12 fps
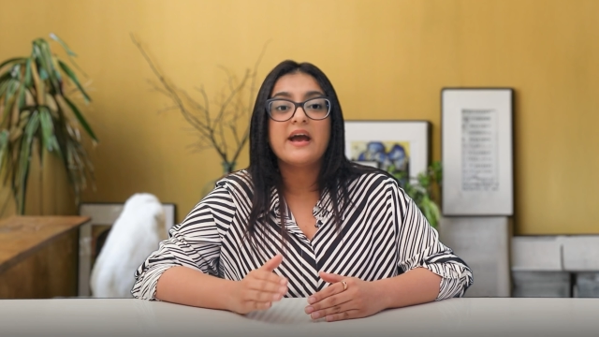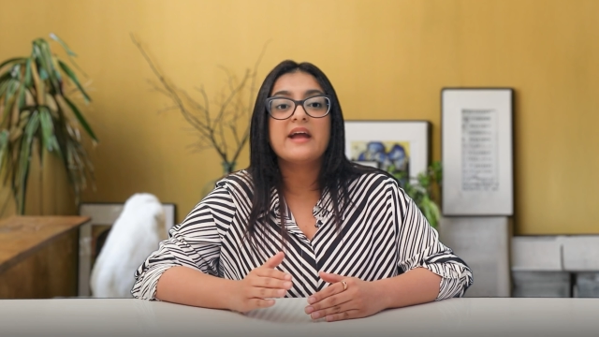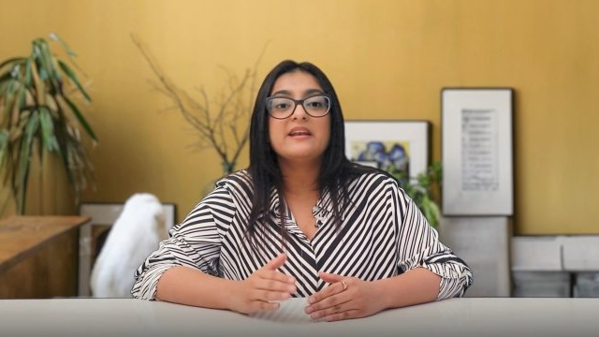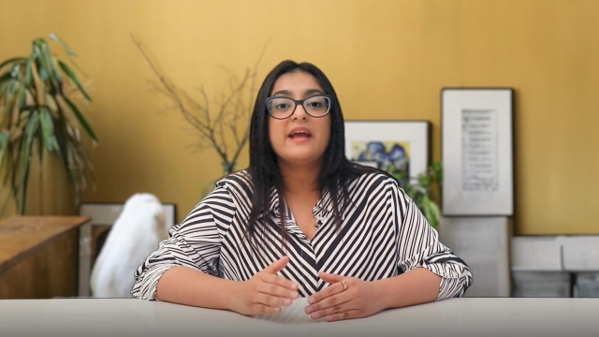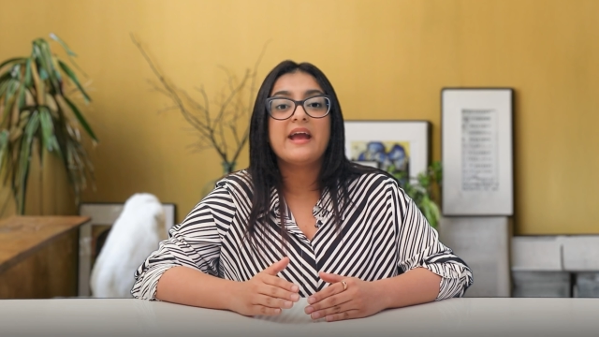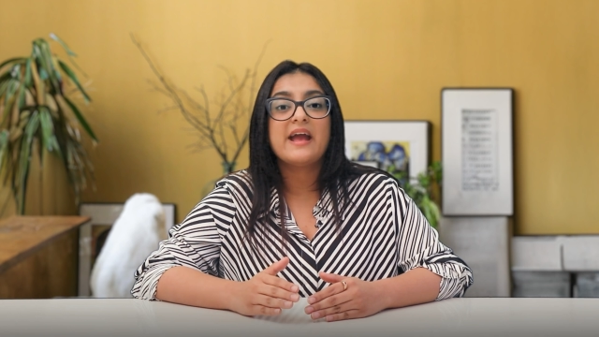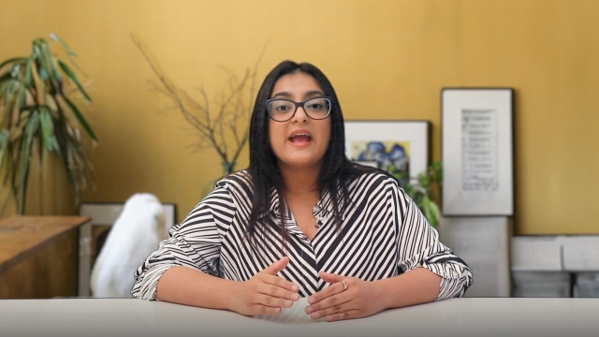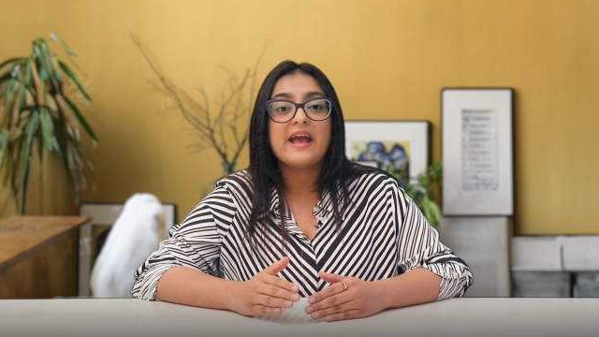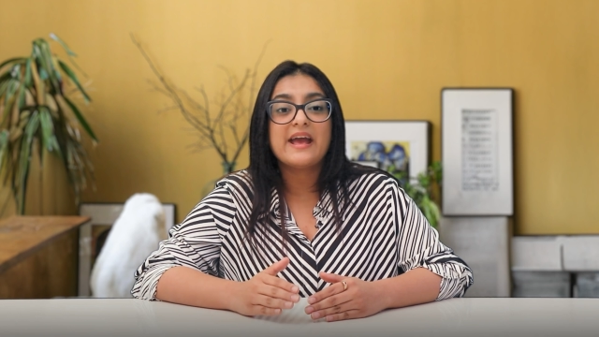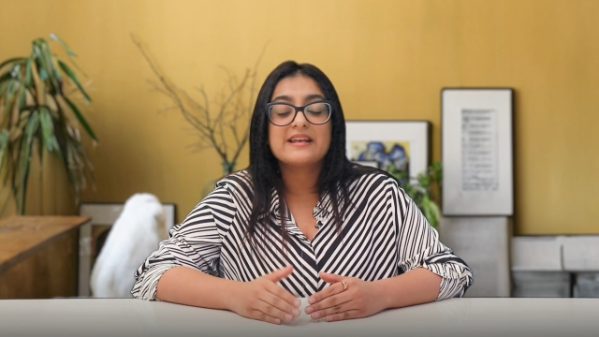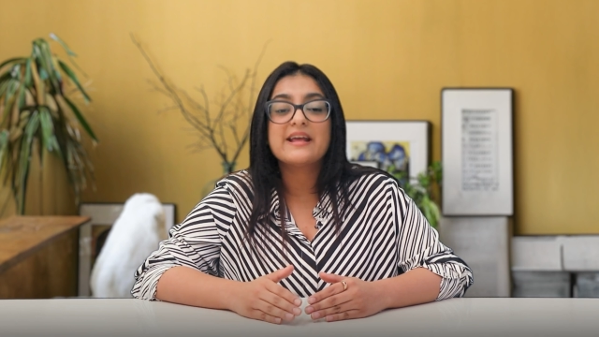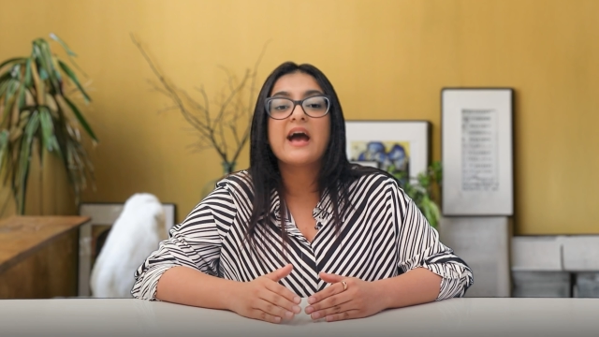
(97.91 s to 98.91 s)
and
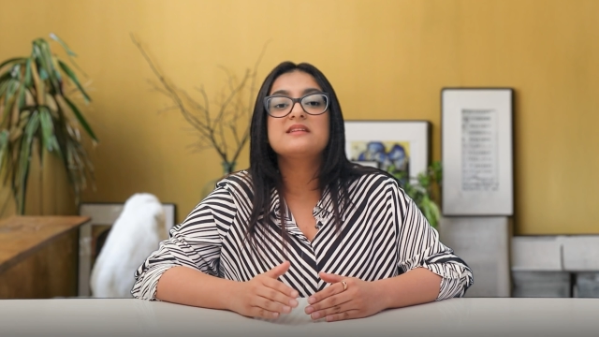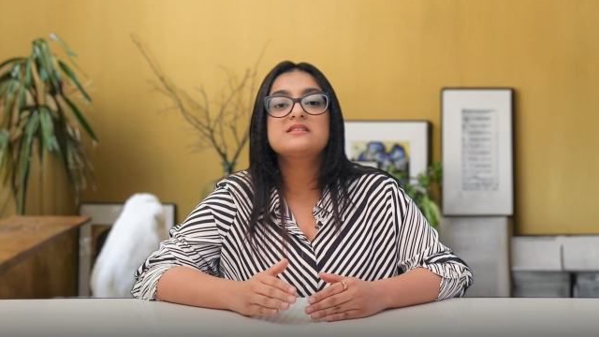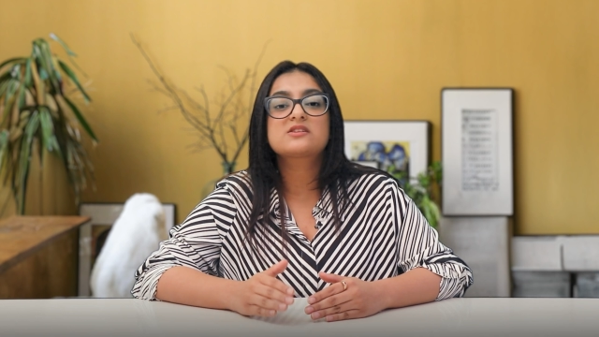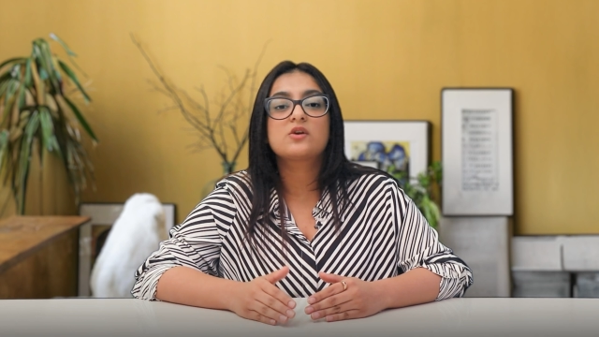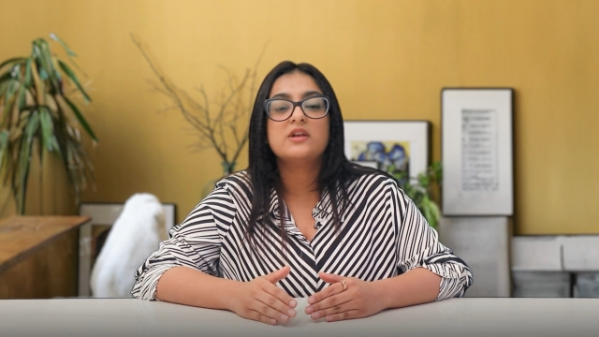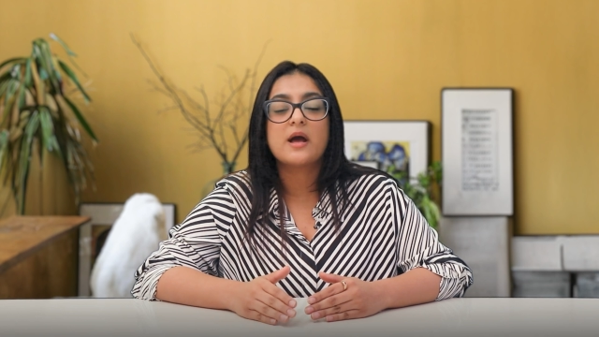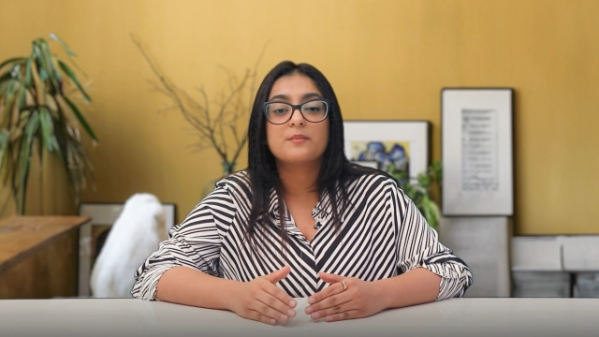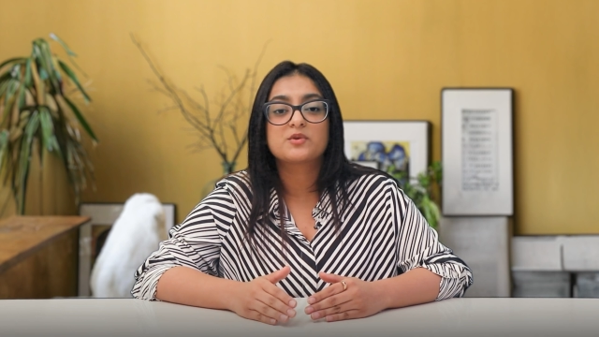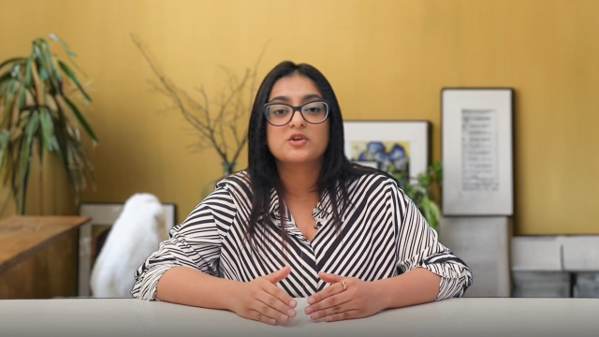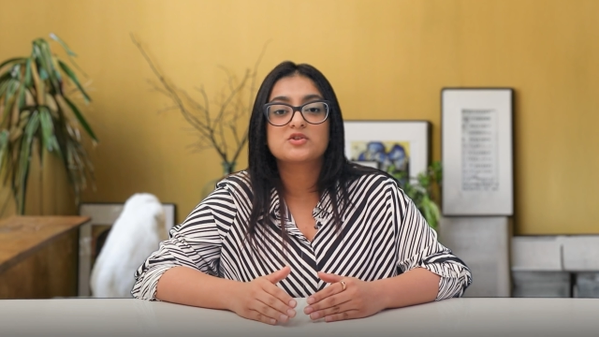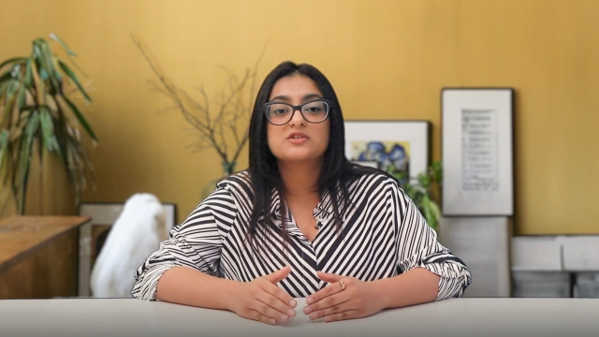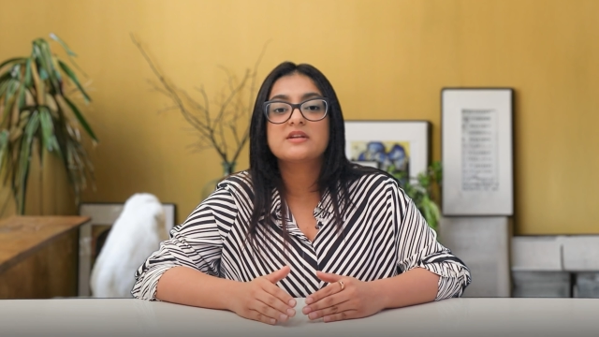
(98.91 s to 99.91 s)
enhanced
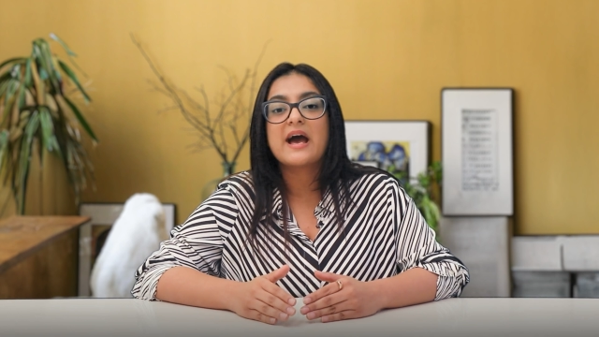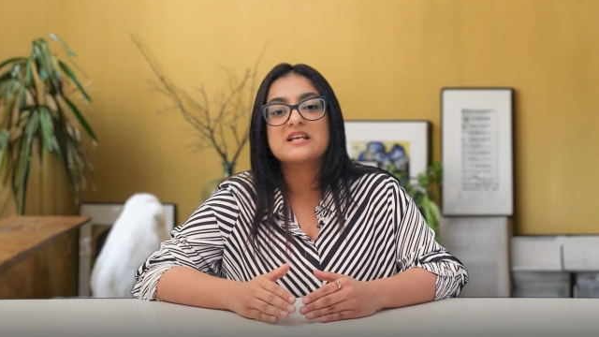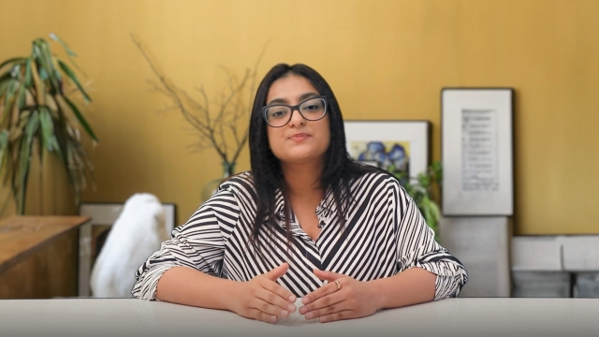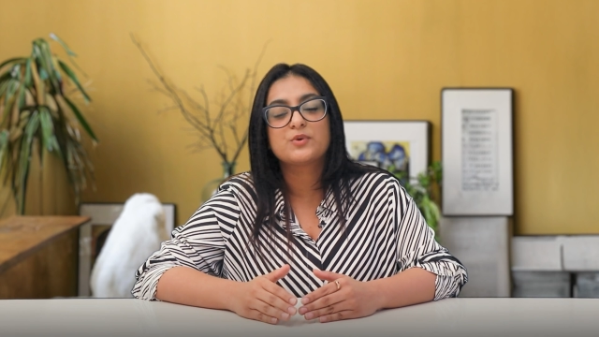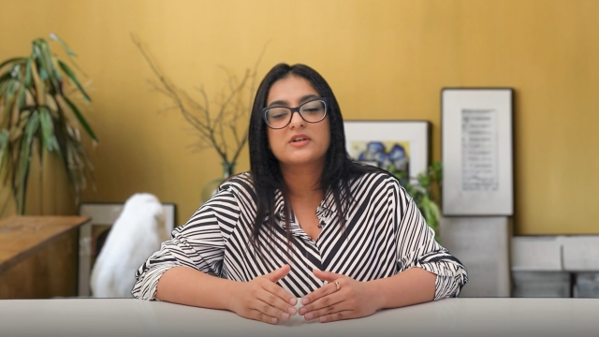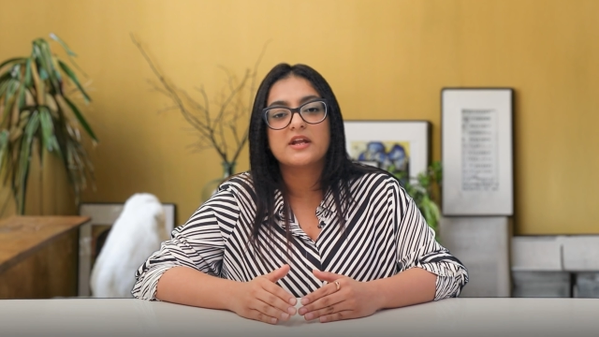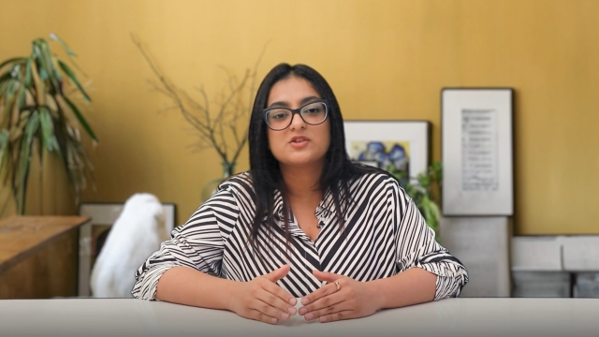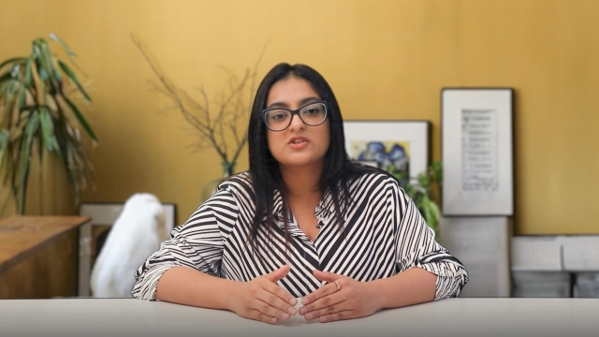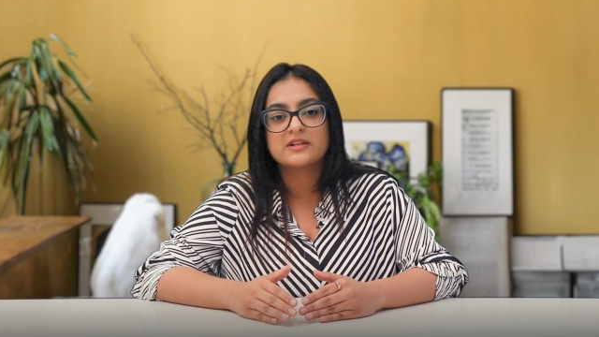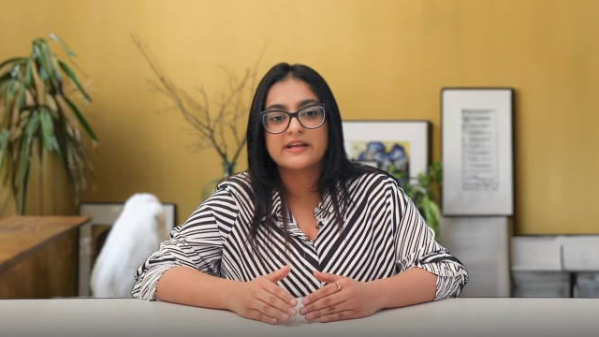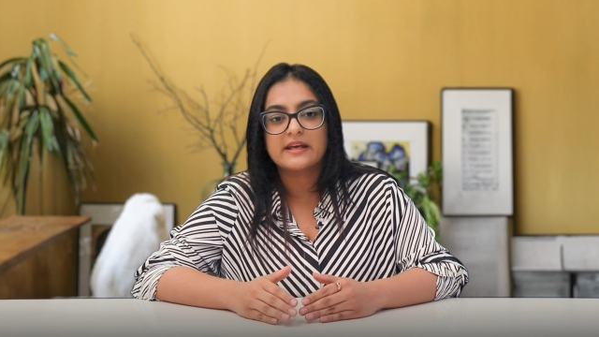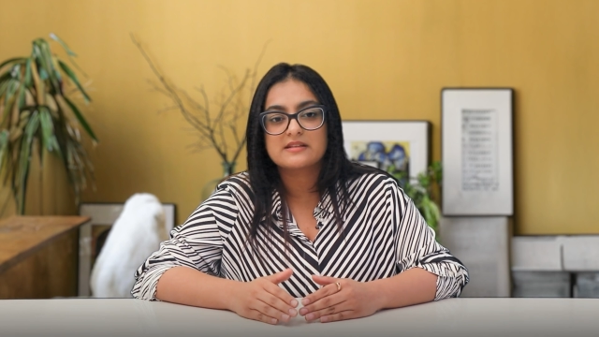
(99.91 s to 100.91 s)
collaboration as
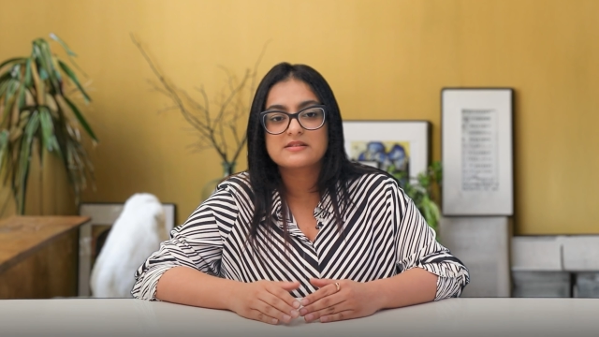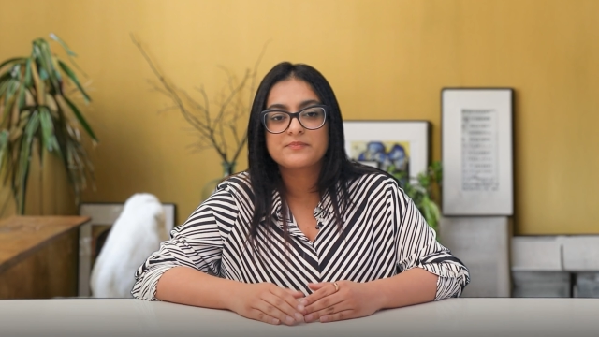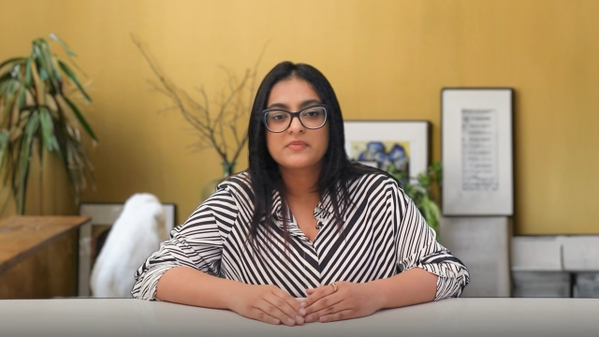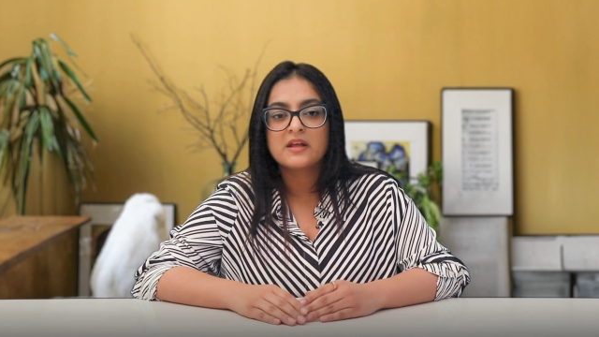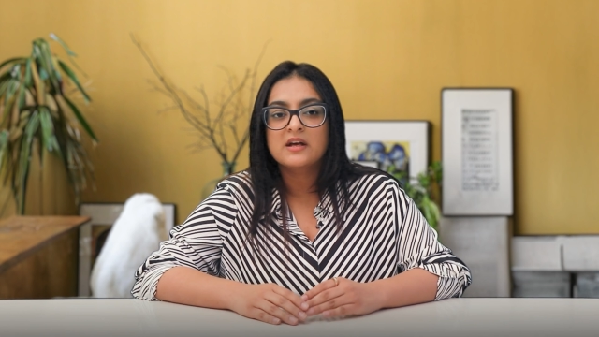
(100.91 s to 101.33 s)
potential gains.